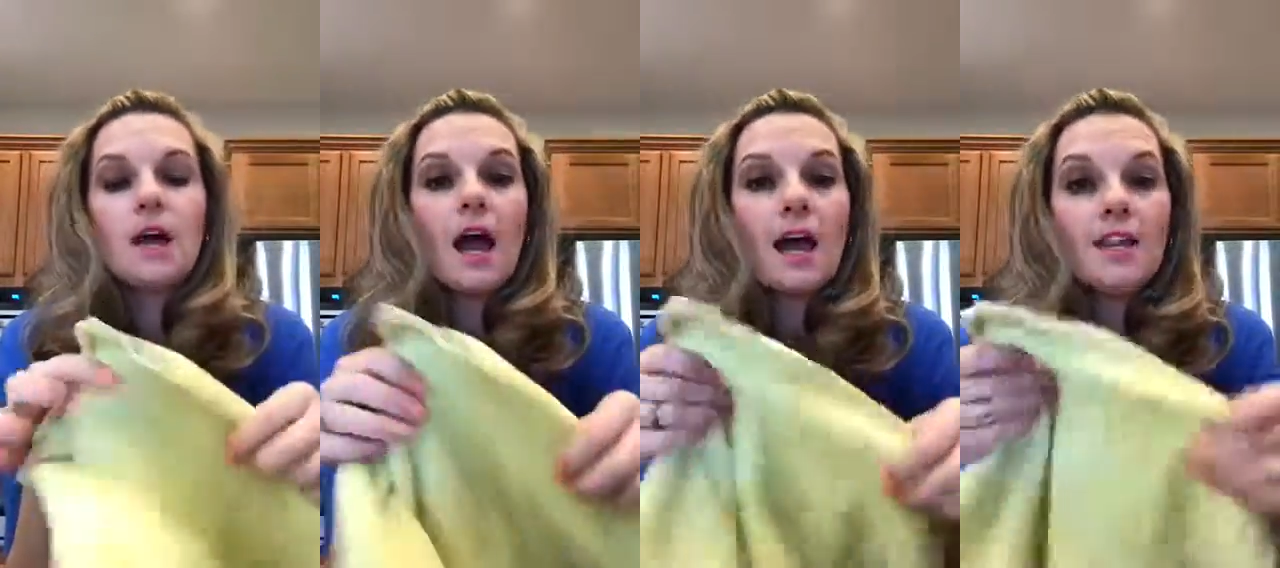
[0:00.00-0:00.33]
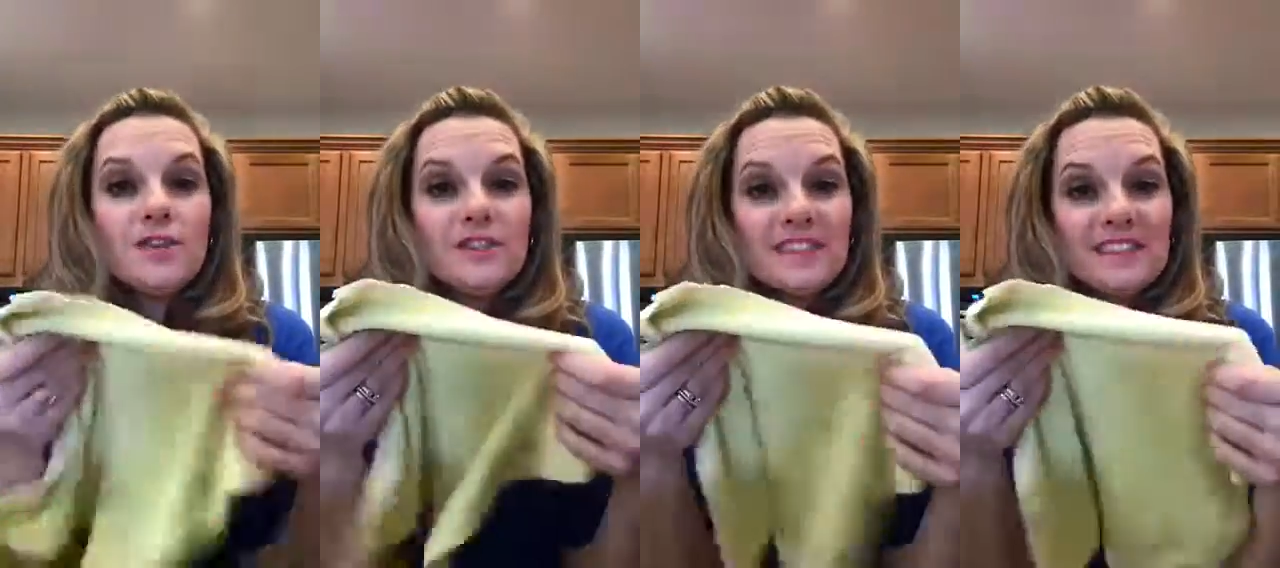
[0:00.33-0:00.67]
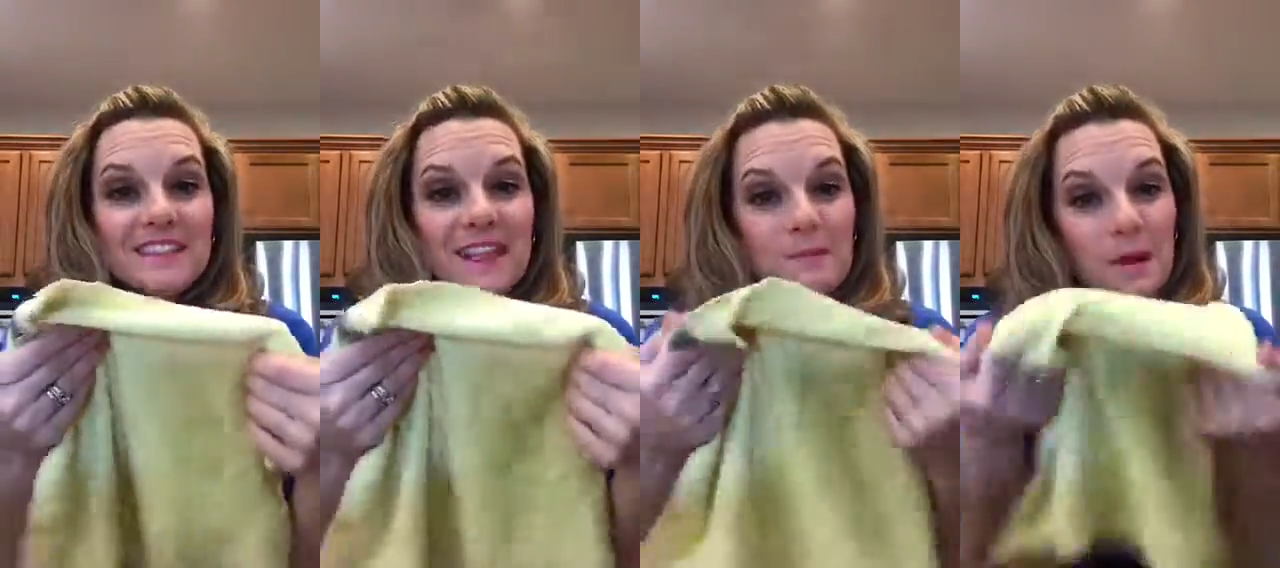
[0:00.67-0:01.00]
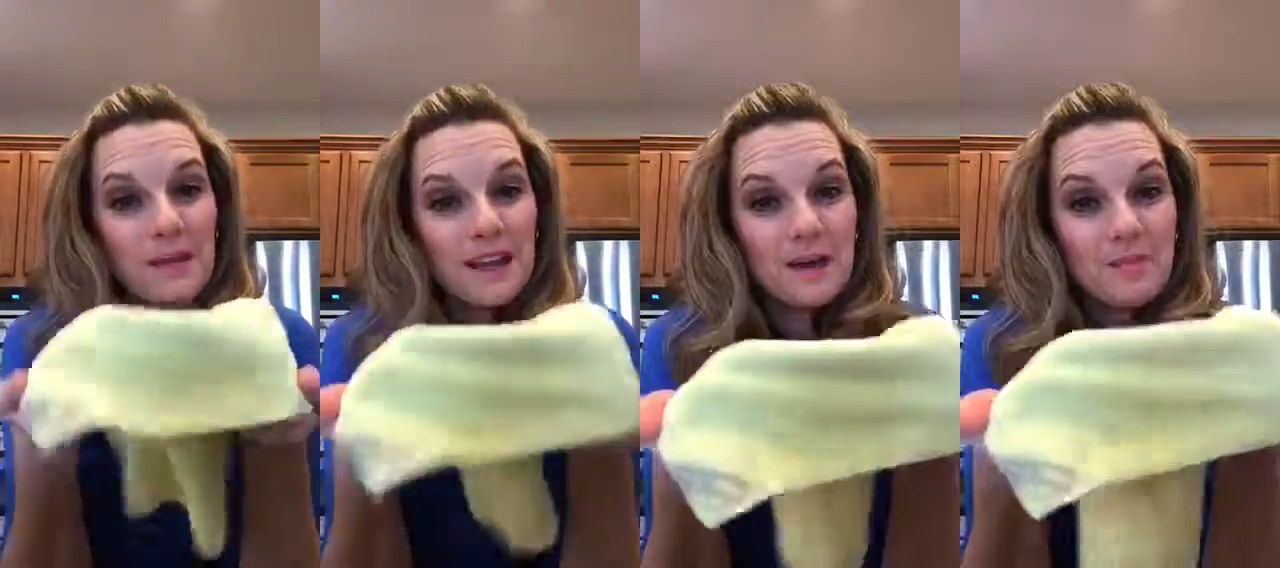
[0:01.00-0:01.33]
I use this to get my
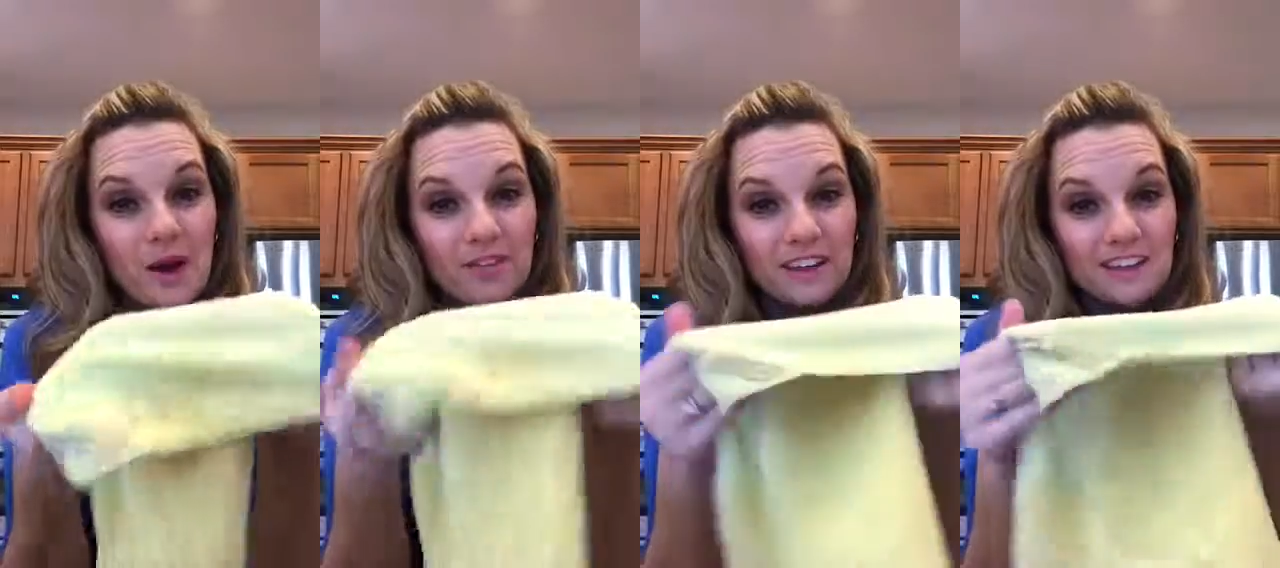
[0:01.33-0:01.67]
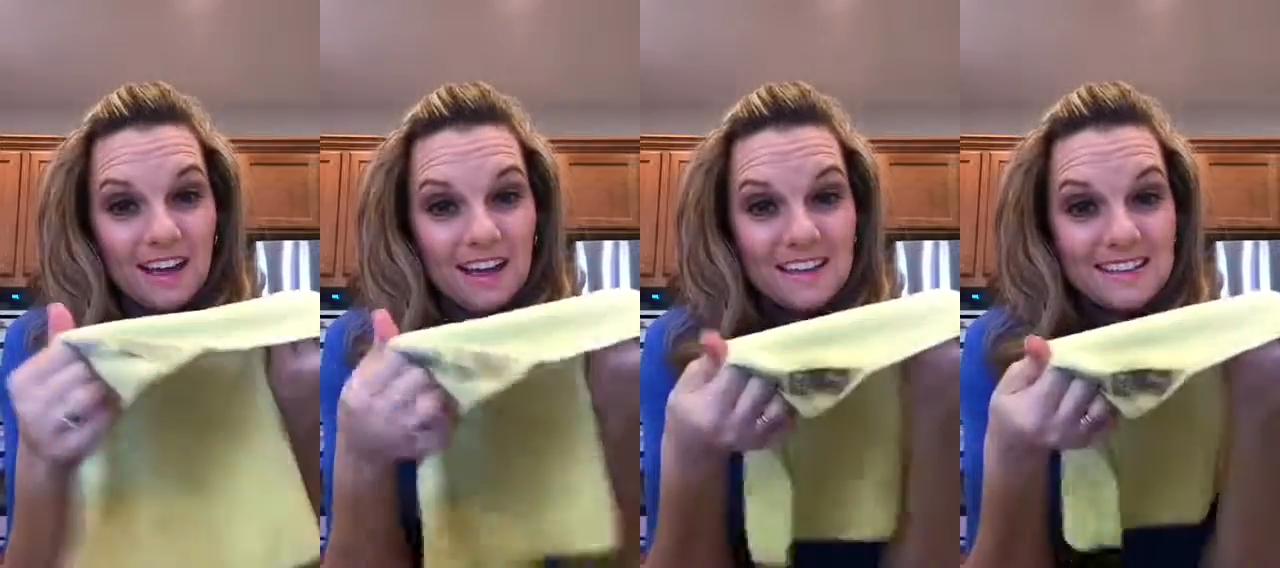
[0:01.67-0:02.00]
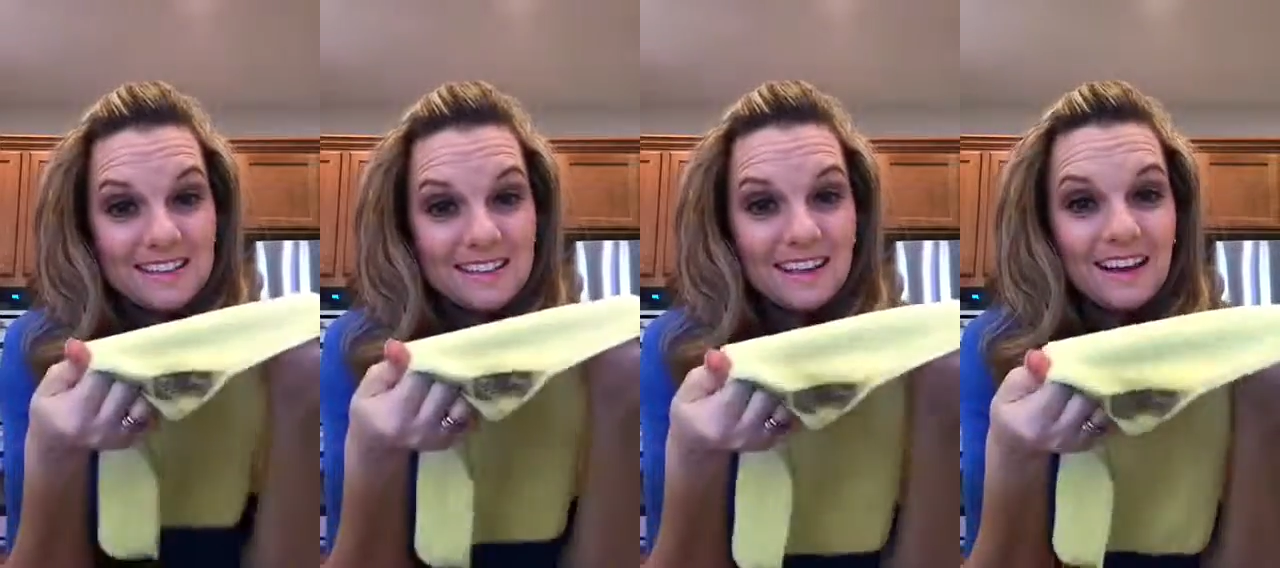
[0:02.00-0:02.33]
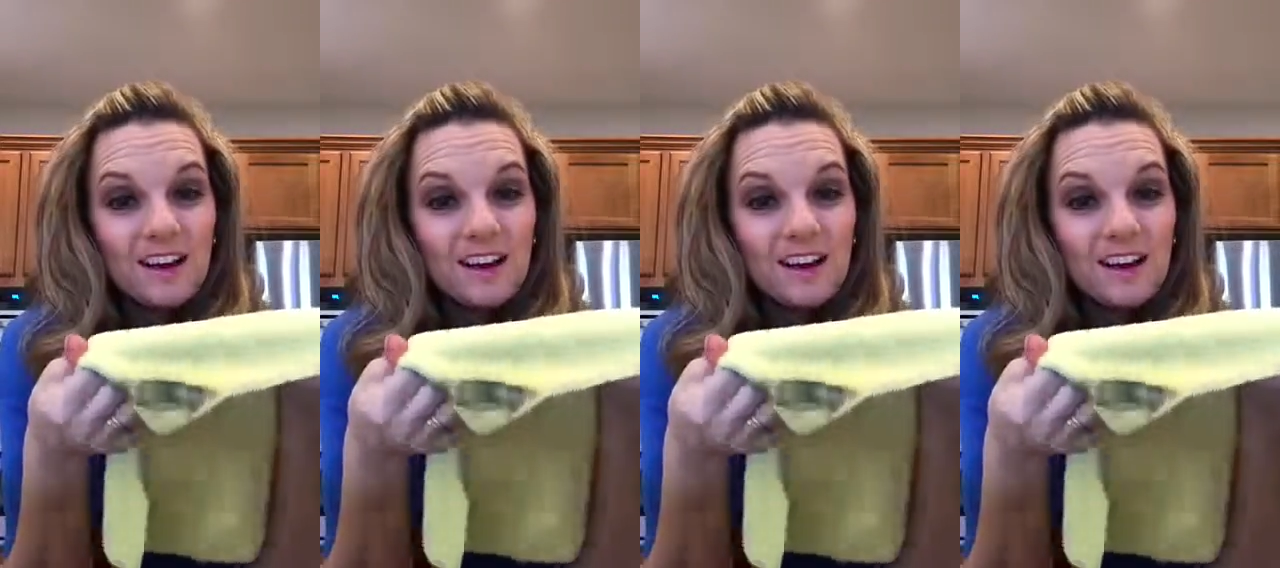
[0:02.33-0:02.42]
makeup off at night.